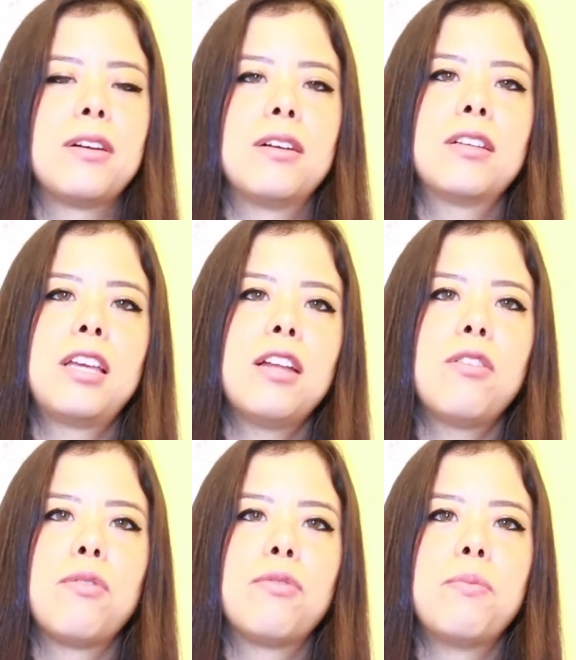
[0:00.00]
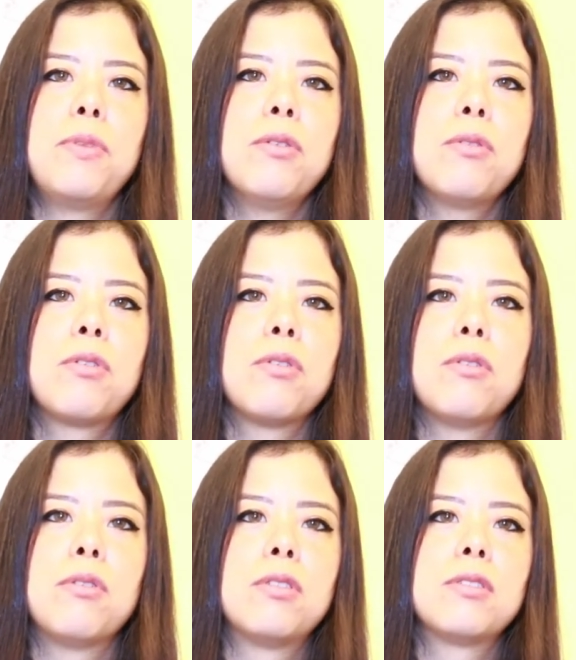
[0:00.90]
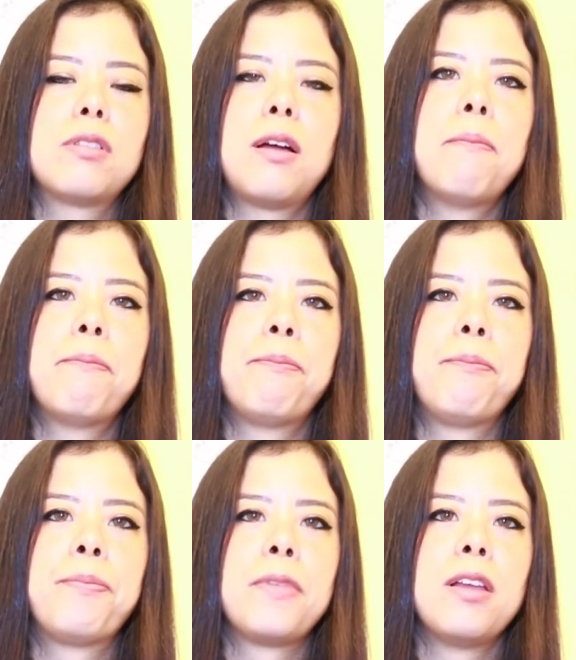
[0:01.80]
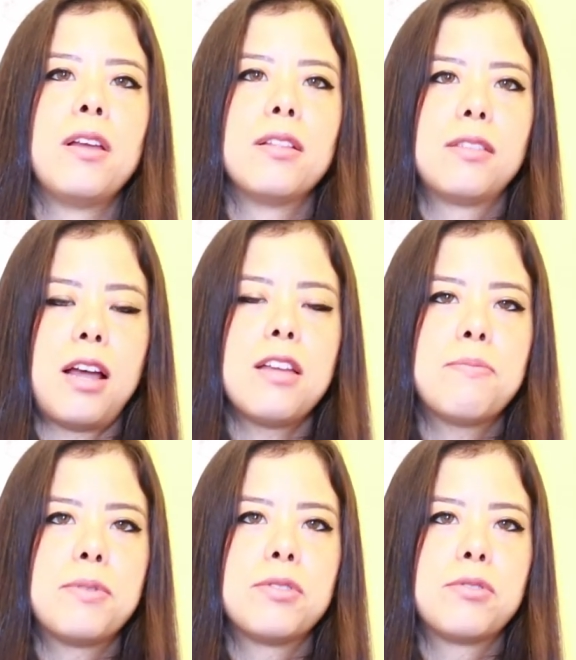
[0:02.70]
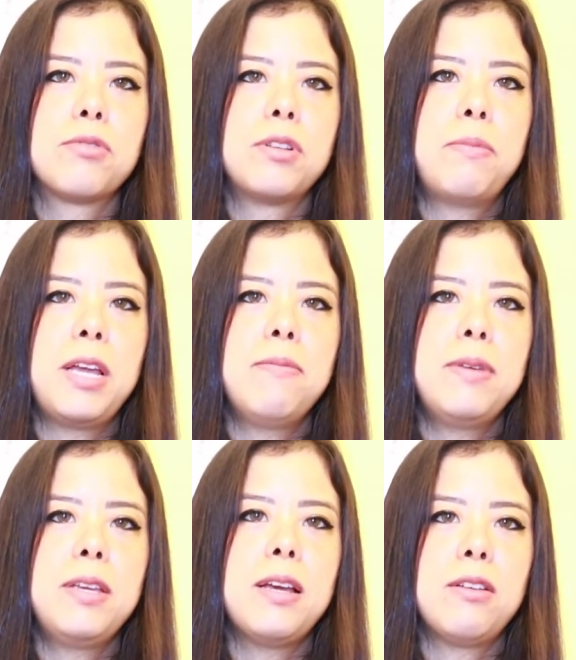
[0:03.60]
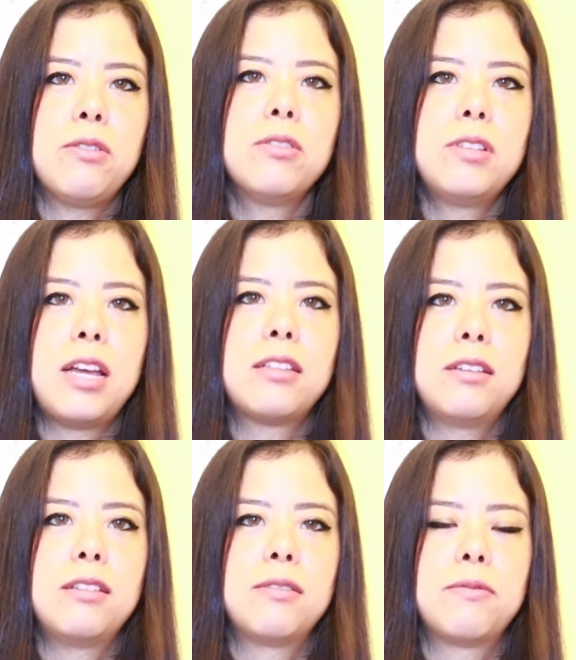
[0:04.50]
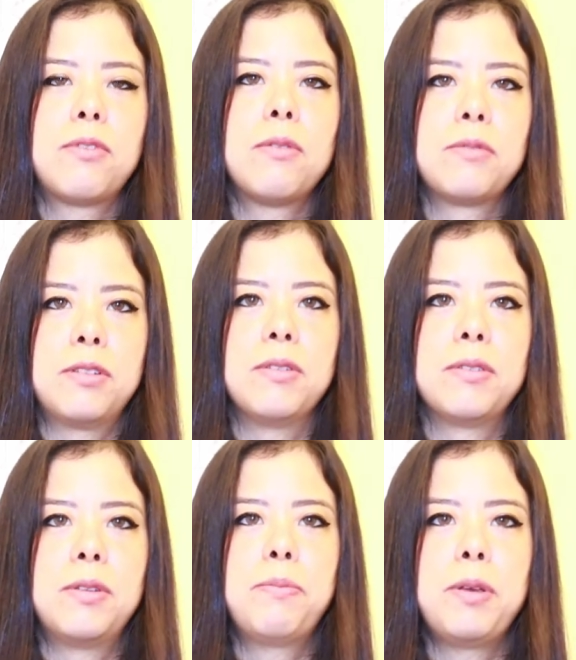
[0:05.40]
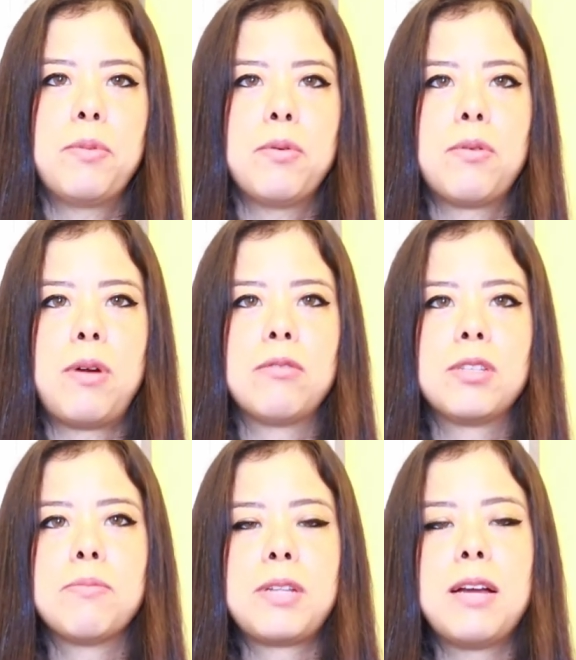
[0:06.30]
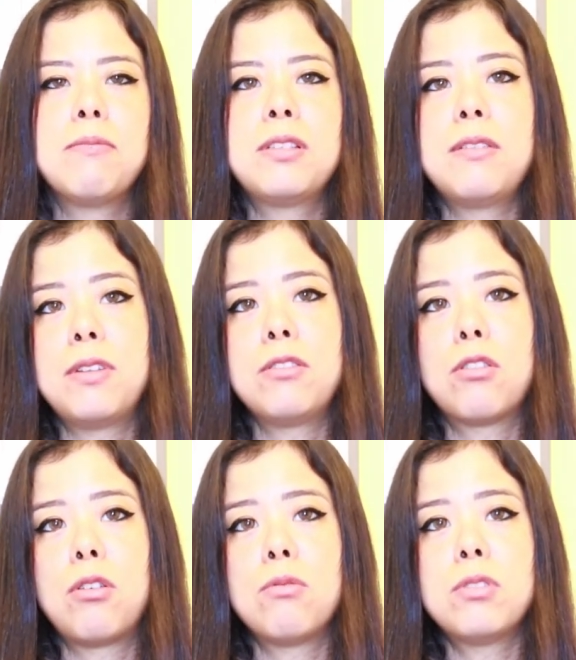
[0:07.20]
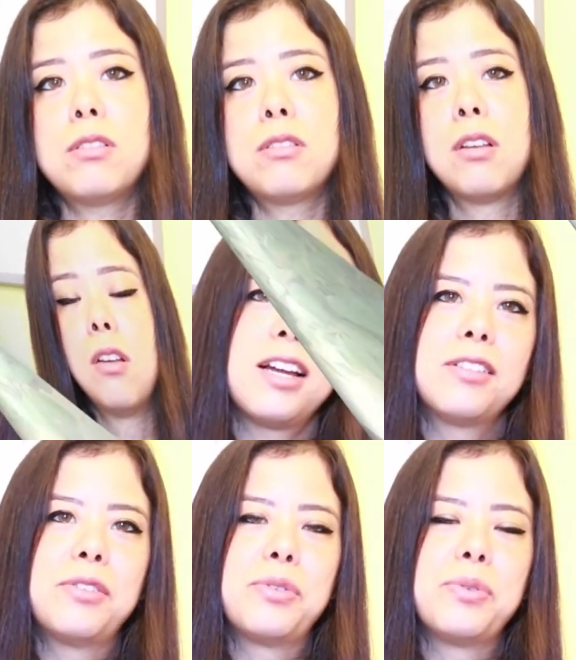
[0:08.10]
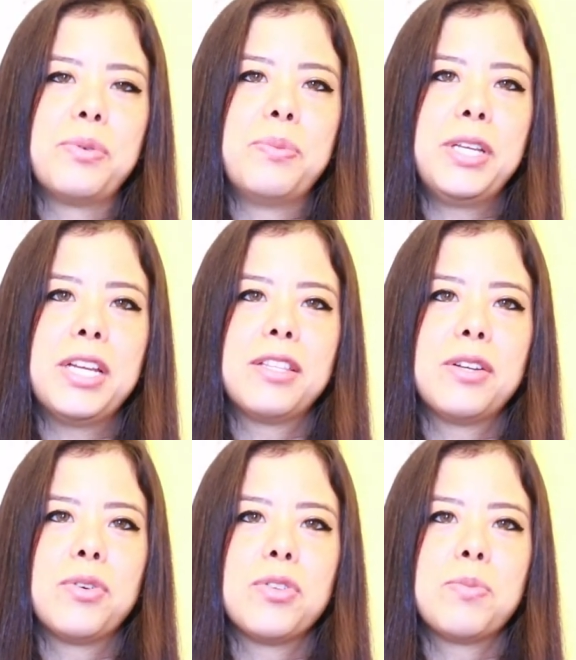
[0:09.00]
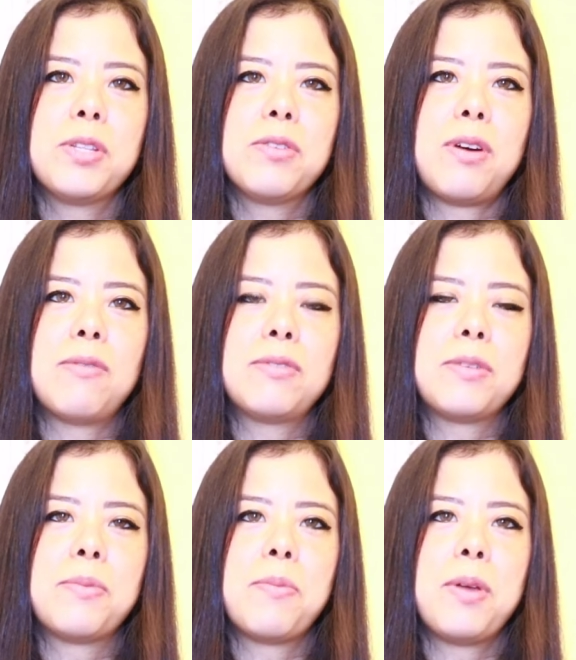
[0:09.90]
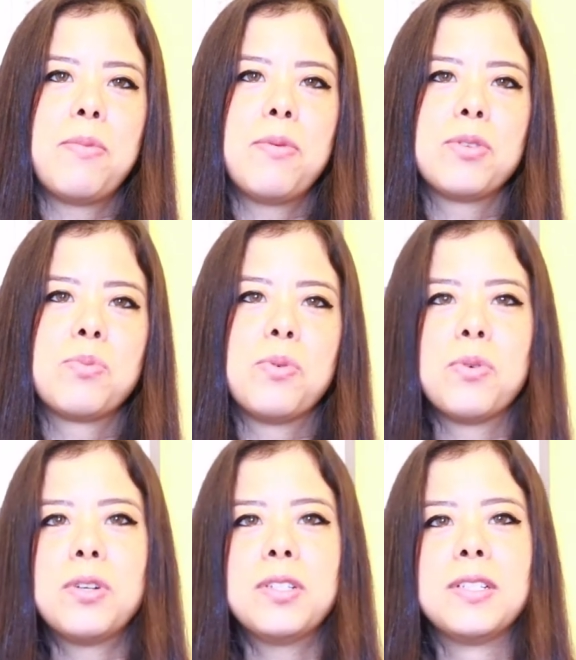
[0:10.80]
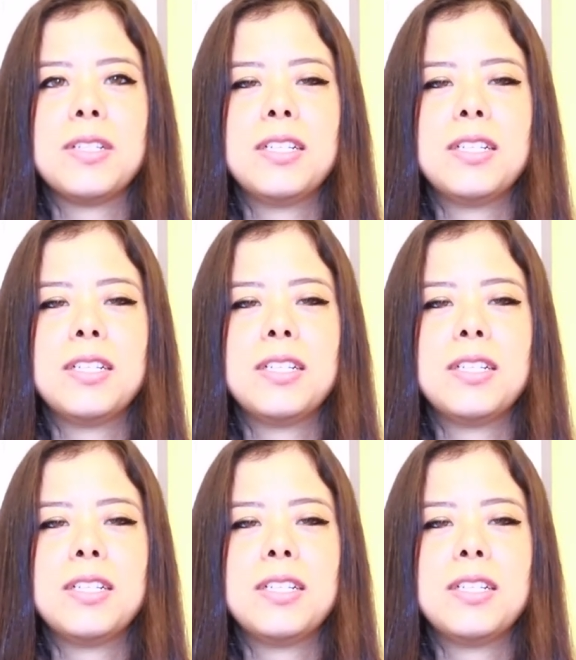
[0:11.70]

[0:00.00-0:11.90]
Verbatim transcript: a can of milk or some diapers to the baby, I could get it from the, the people around. Sometimes even closest. I had to be at the hospital after my baby was born.